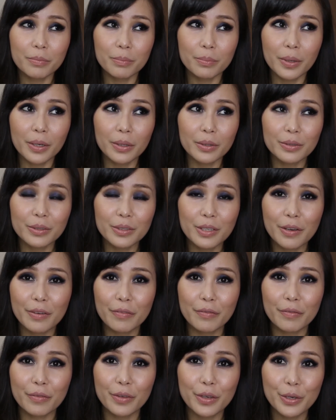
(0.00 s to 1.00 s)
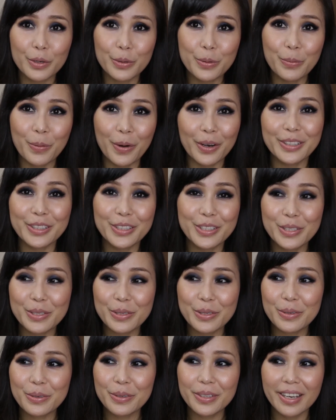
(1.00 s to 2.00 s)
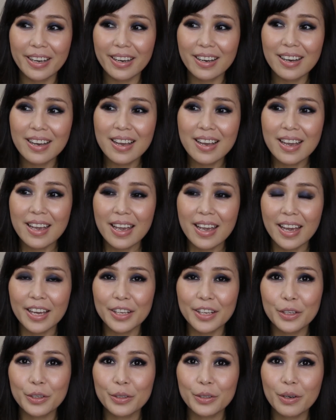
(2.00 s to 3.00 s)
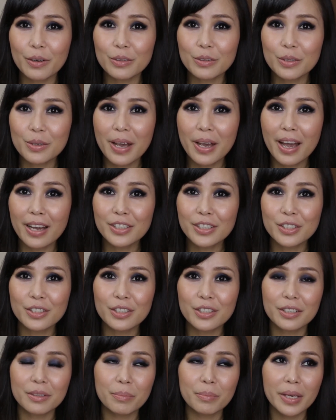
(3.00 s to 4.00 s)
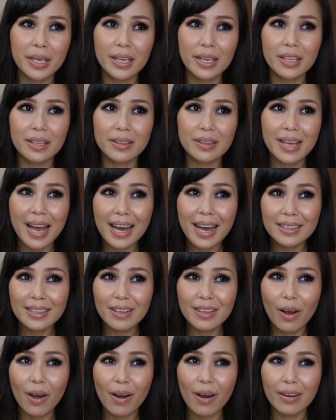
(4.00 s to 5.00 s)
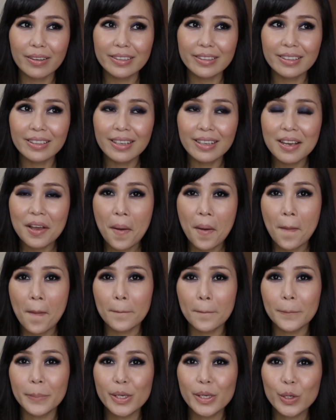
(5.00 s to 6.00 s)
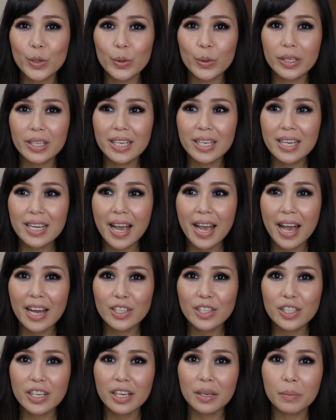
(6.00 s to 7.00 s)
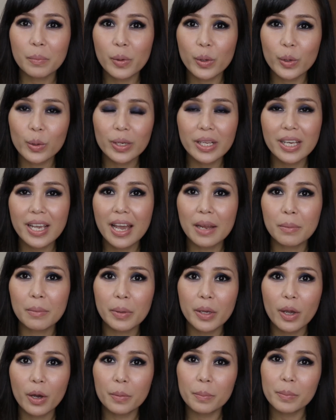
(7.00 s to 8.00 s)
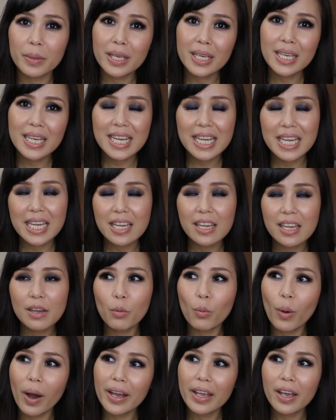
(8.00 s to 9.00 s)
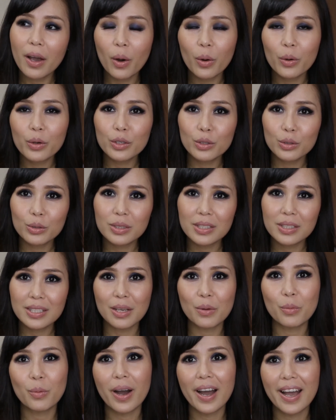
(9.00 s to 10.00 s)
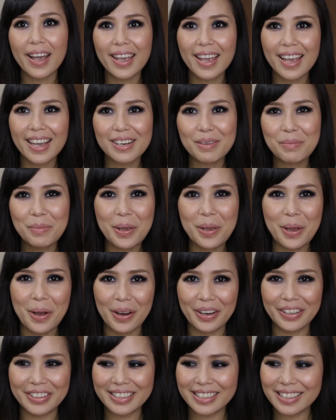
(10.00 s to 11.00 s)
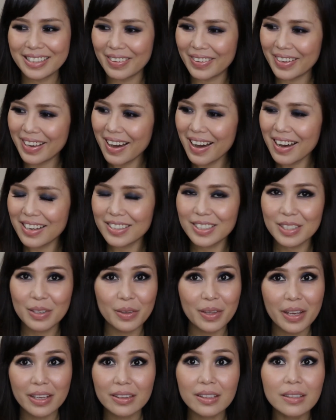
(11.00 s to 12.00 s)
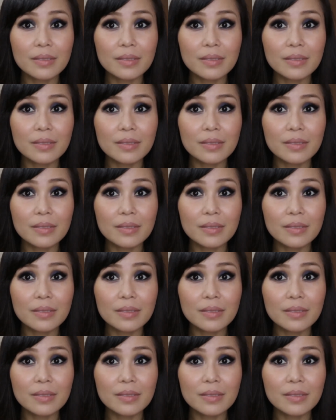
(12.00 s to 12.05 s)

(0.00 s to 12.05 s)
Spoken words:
post if you want to. Yeah, and you could also hashtag me that on beauty, hashtag beauty and beyond, BeYouTy and beyond. So yeah, so that